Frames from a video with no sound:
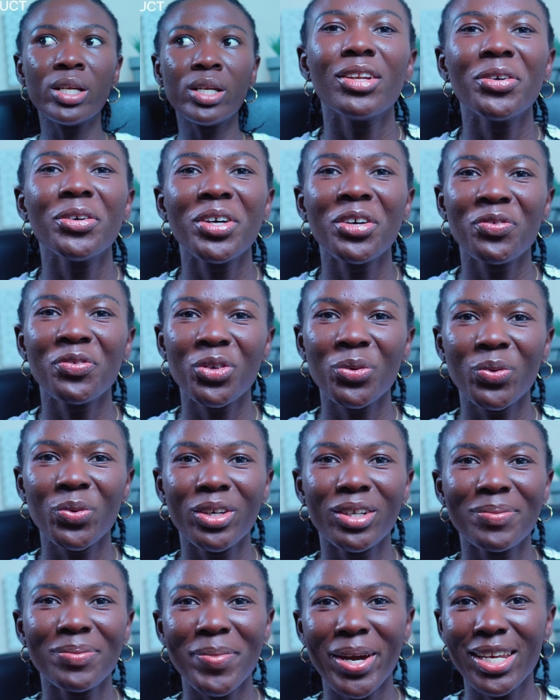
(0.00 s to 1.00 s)
Hello
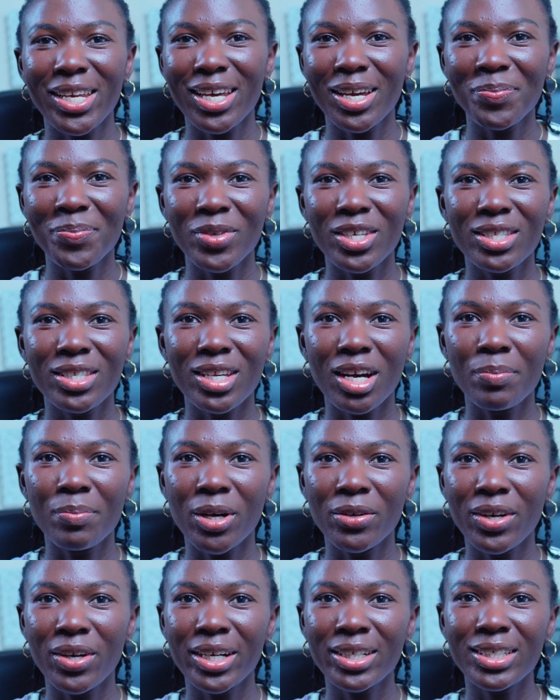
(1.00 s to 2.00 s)
everyone, my name is
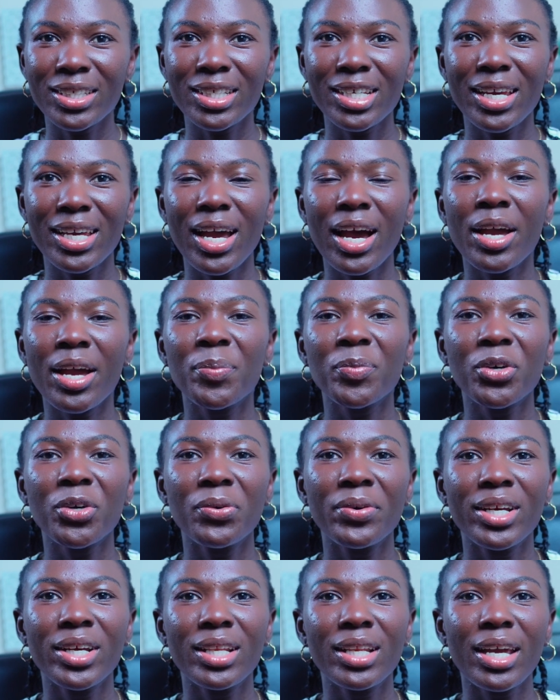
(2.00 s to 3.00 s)
Amarachi. I am
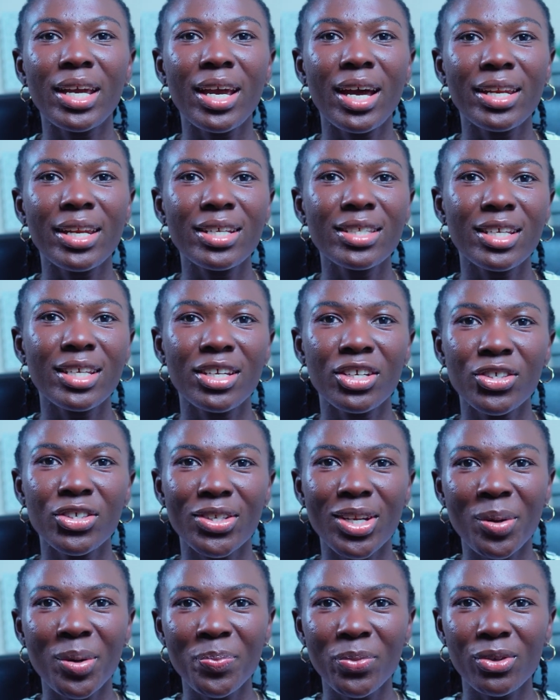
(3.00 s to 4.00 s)
currently an
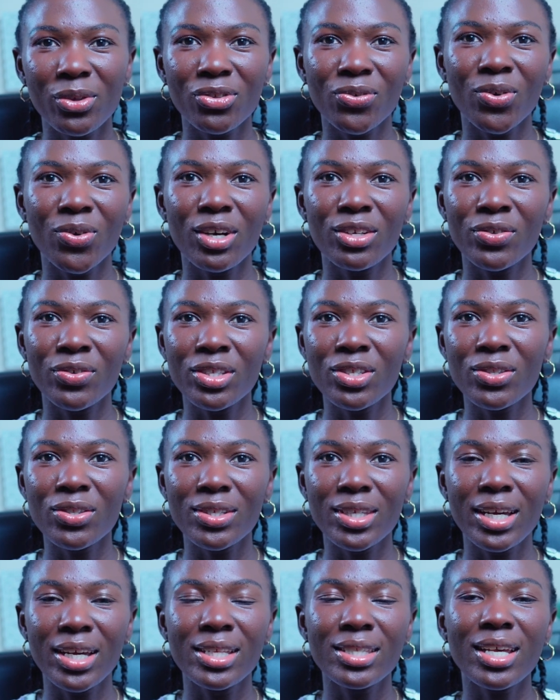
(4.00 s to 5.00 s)
international postgraduate
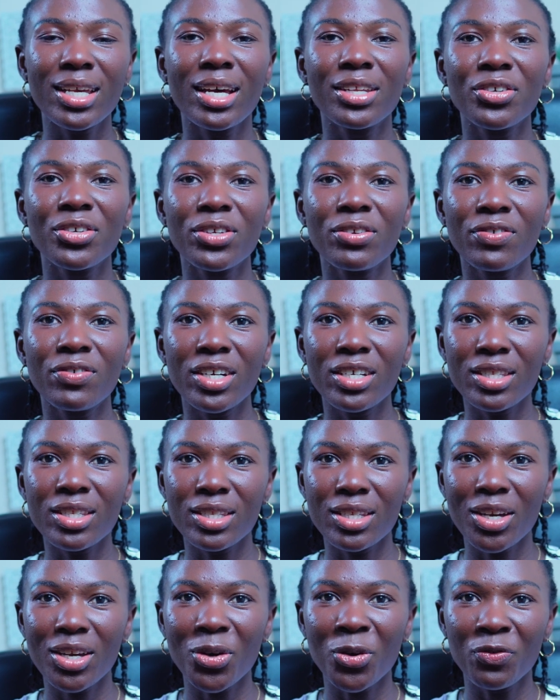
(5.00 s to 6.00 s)
student at the
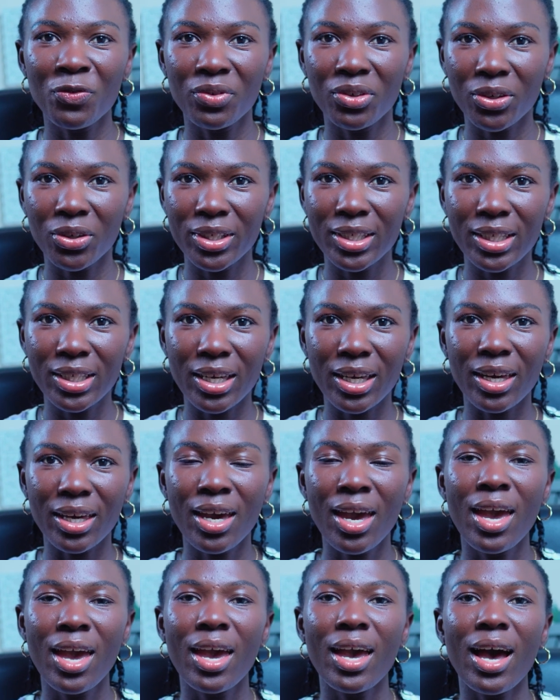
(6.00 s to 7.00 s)
University of Dundee.
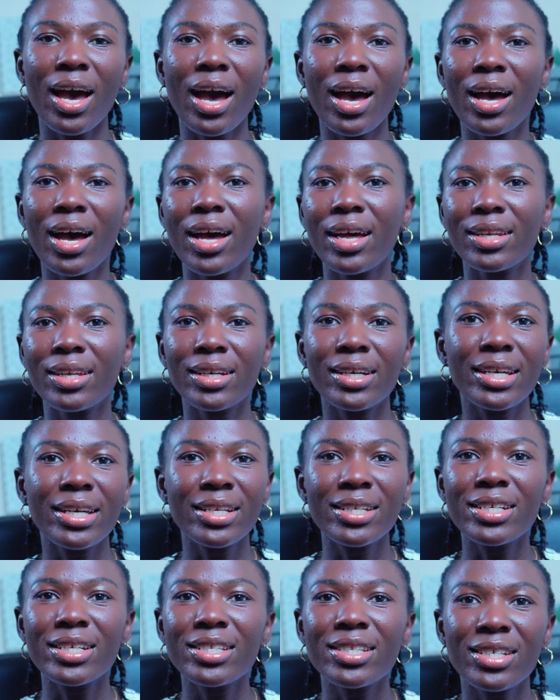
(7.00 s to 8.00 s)
And
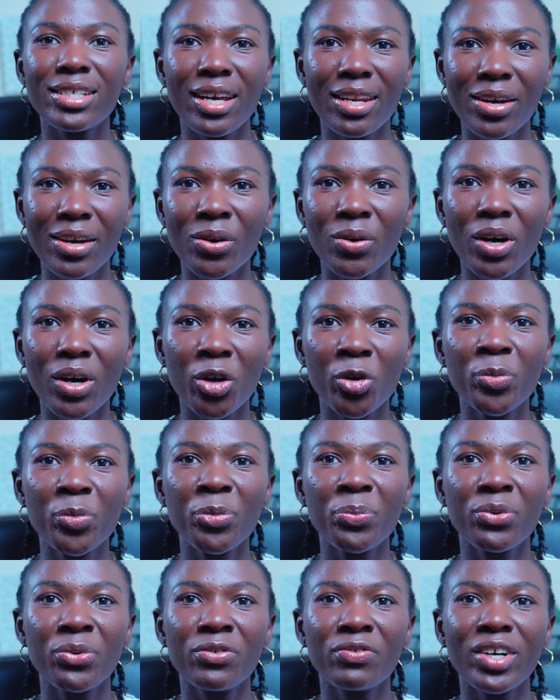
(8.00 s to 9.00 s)
in this channel, I will be
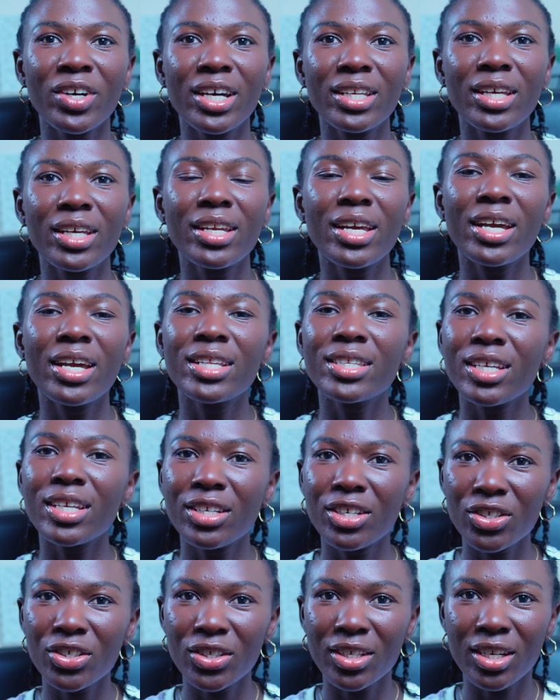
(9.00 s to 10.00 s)
providing
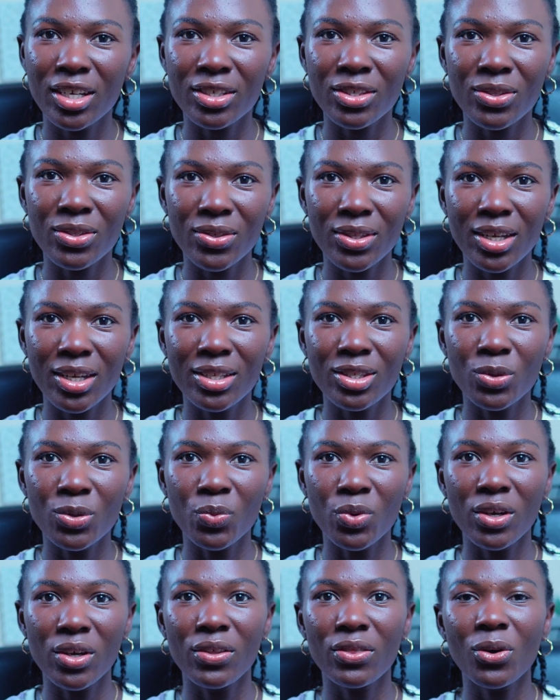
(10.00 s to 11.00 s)
international students
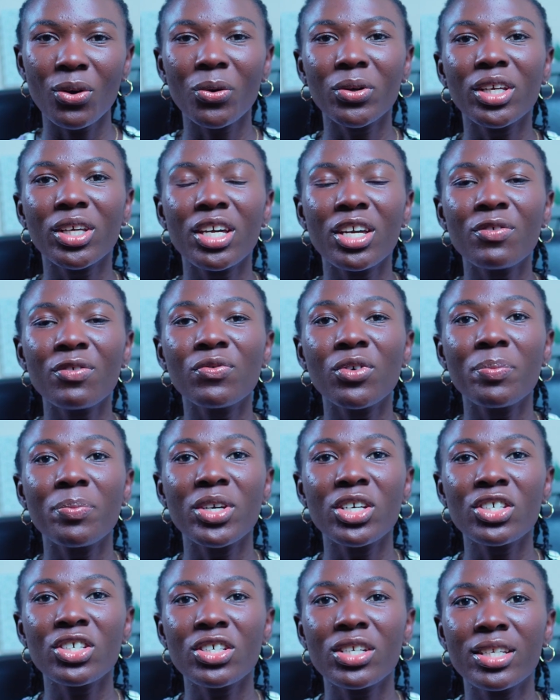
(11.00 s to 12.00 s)
with all the
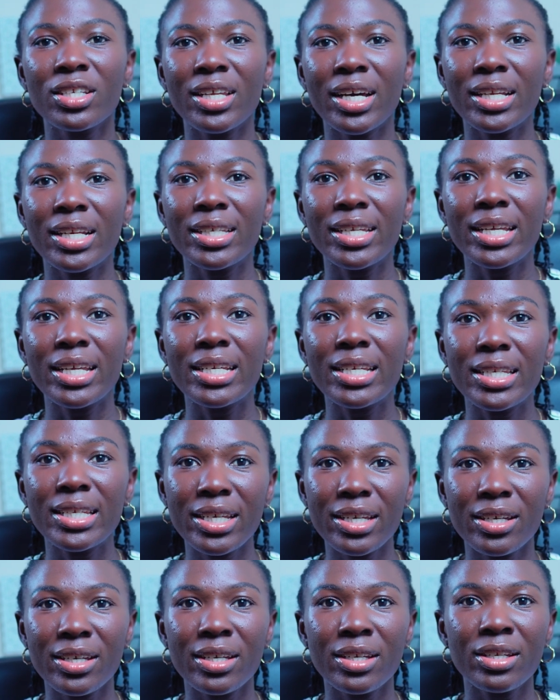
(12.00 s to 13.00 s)
information that they
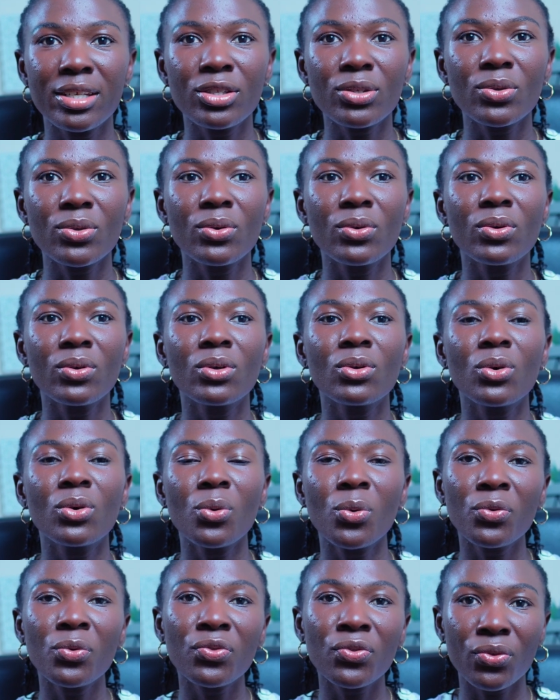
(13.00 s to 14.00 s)
need to
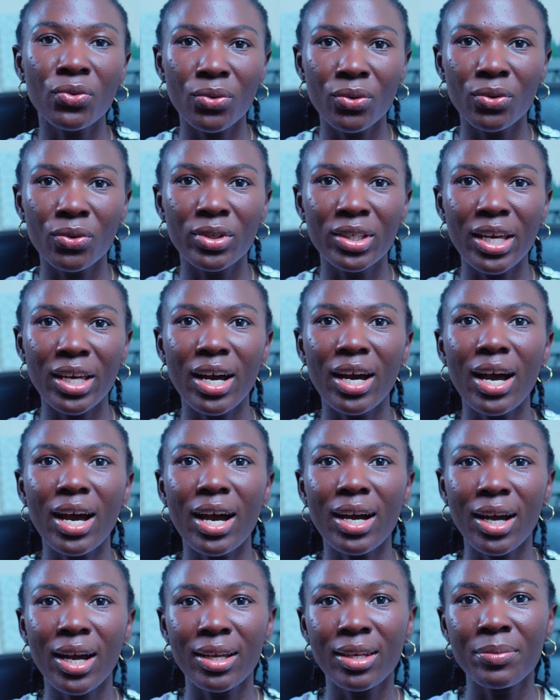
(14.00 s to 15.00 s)
go through their
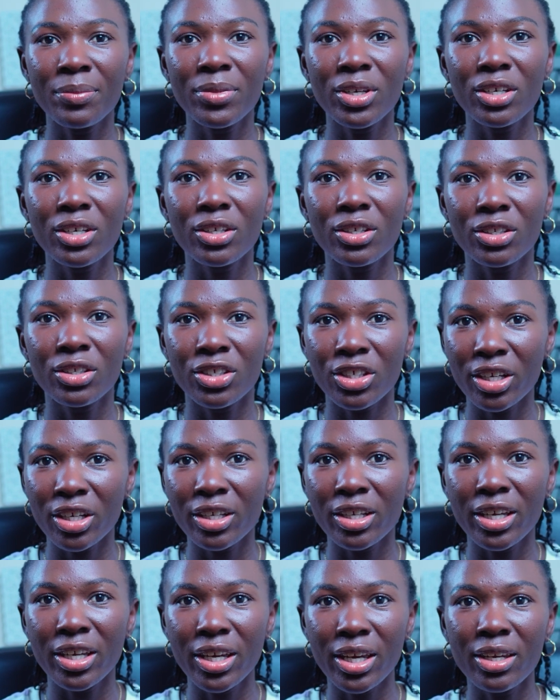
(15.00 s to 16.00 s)
academic
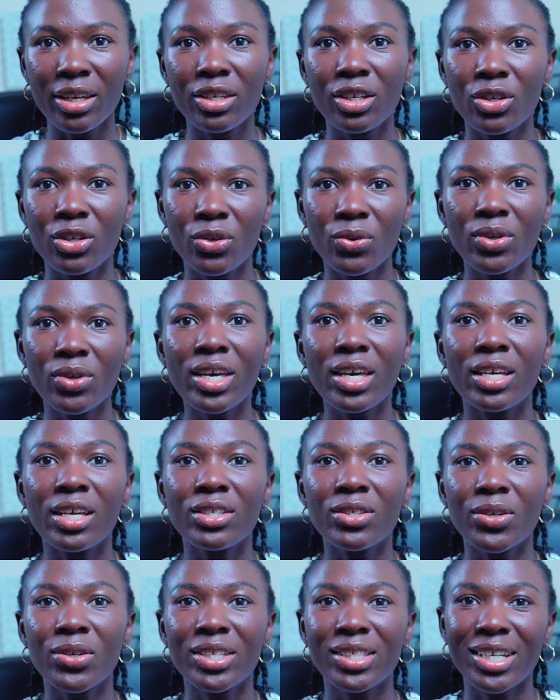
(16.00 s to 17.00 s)
journey in the UK
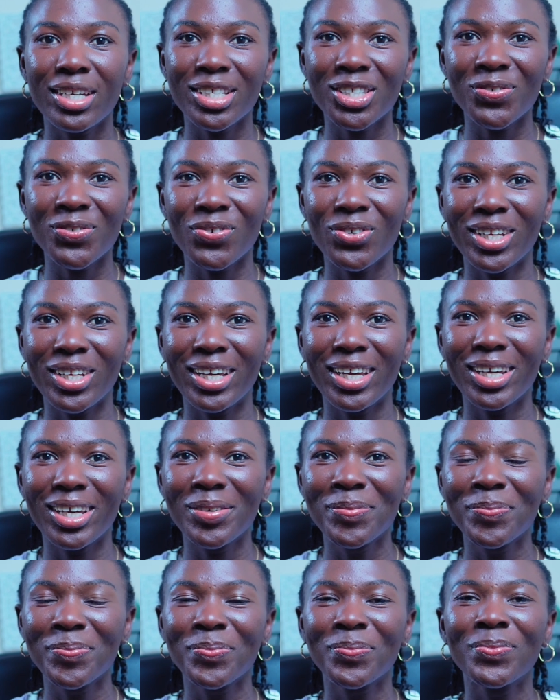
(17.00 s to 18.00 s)
successfully.